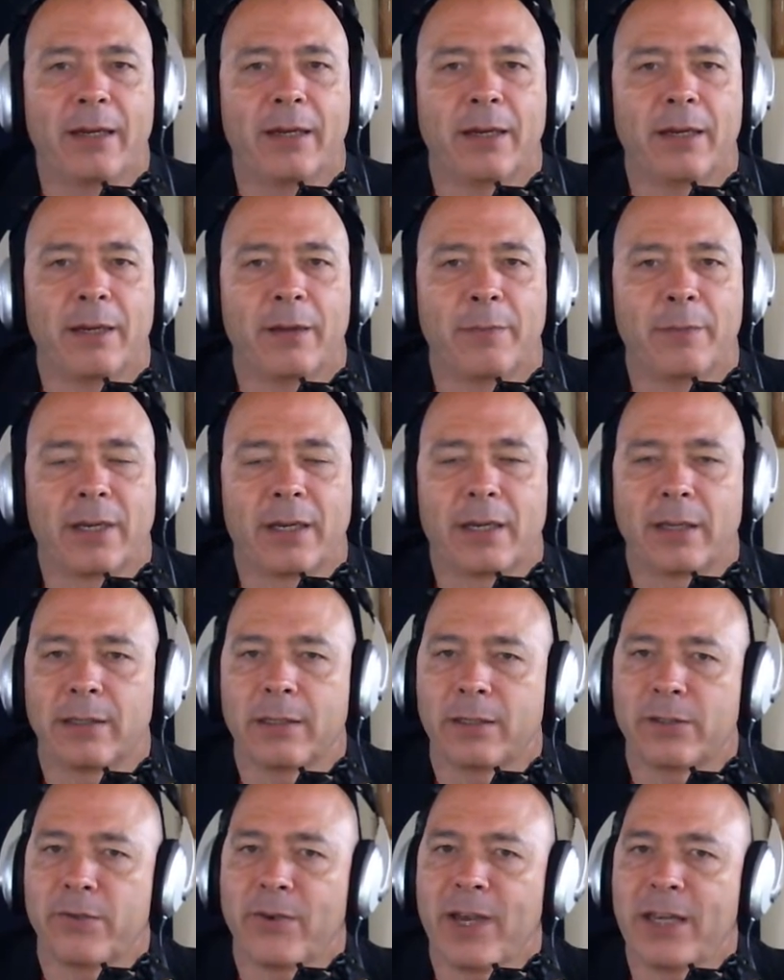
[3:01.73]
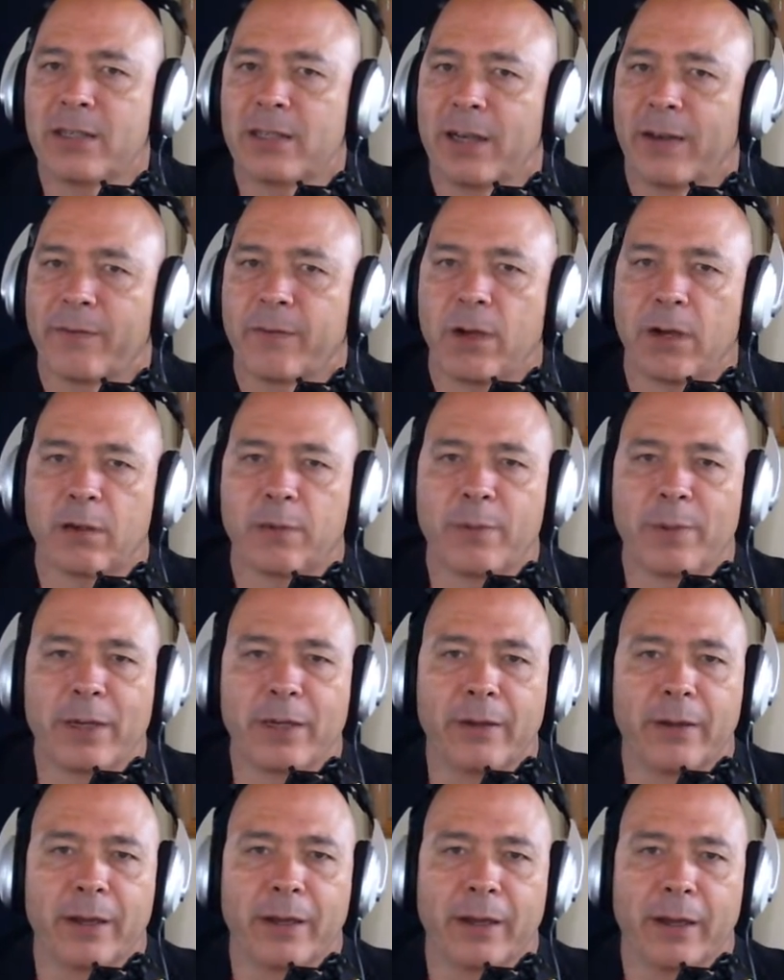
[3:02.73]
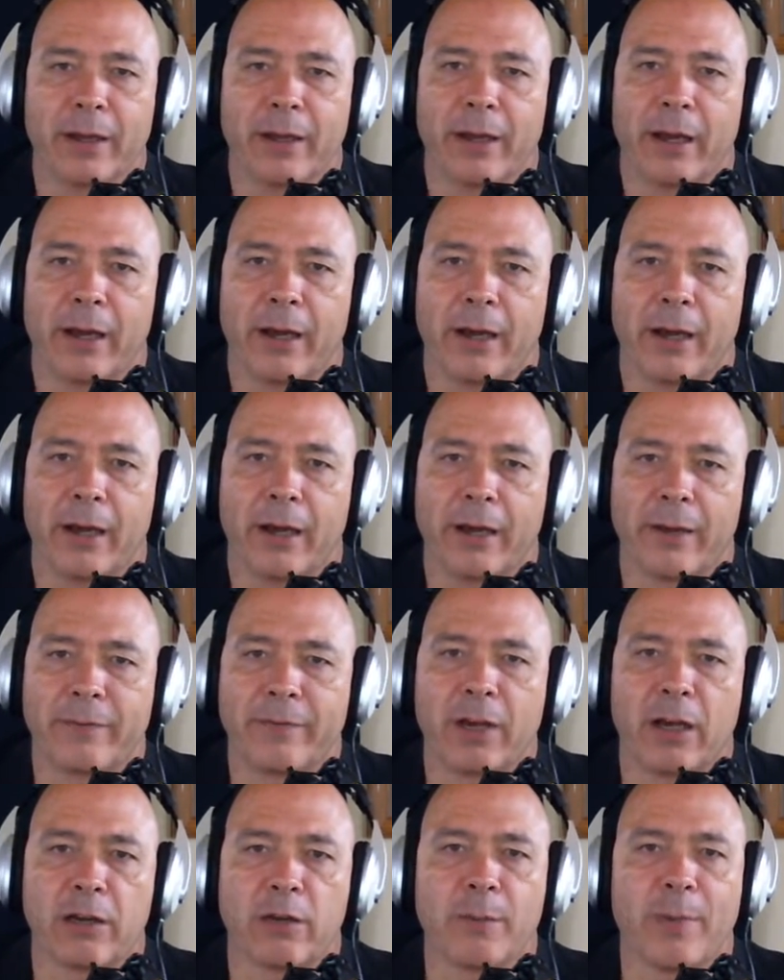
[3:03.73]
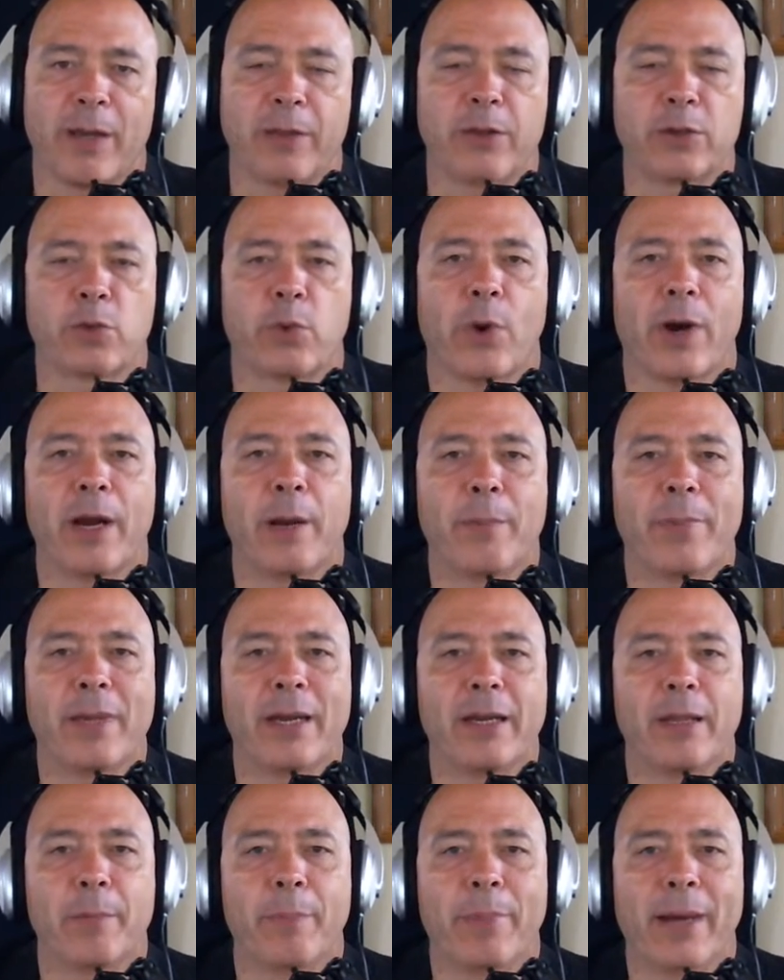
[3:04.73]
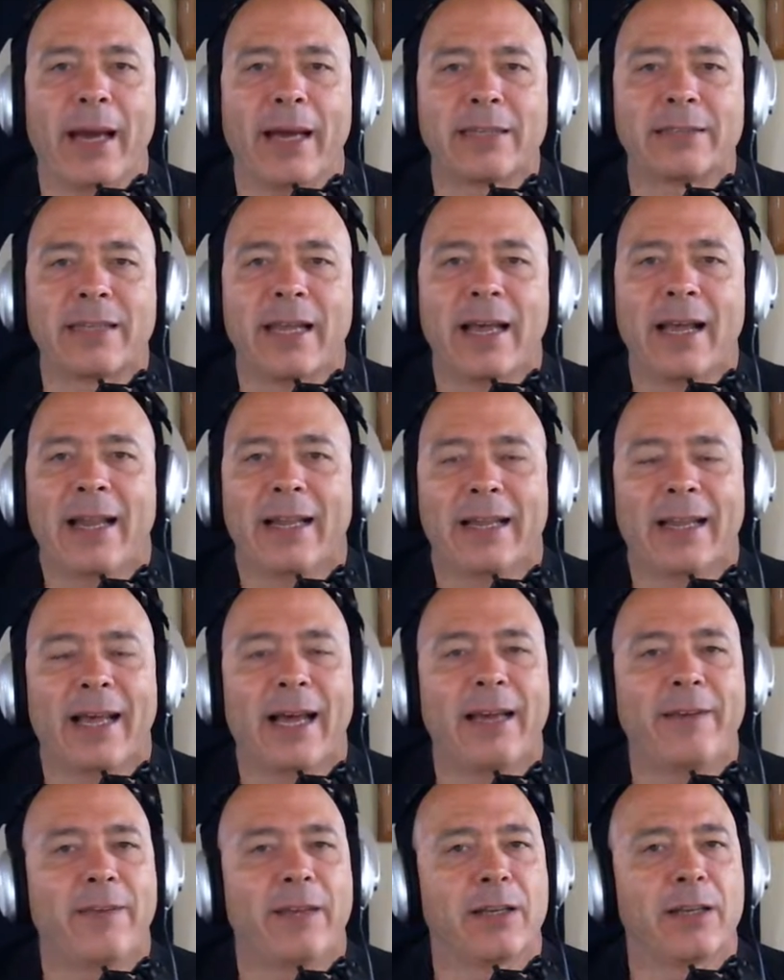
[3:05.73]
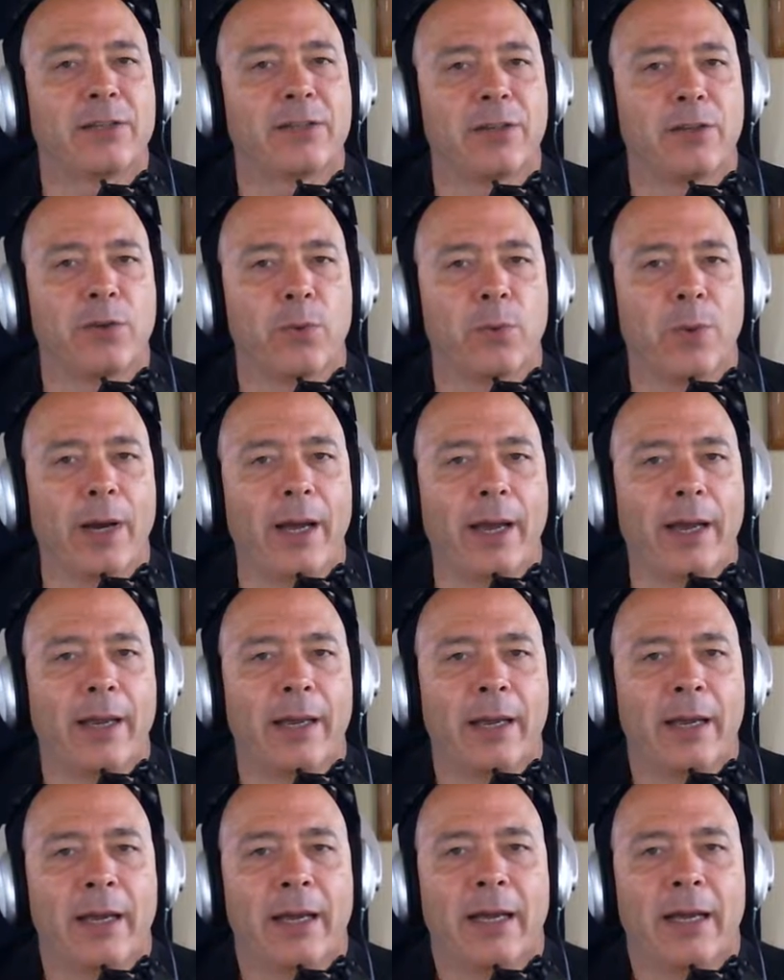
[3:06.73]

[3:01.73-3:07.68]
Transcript: it, because let's face it, I've talked about this quite a bit in the past. Life gets in the way.